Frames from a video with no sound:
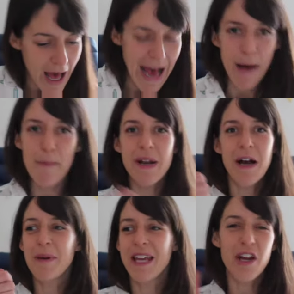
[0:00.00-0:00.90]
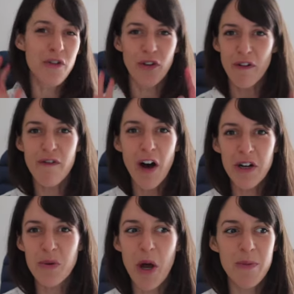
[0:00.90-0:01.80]
amp it up a gear for a
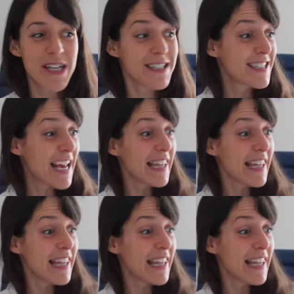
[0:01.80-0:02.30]
final moment and say,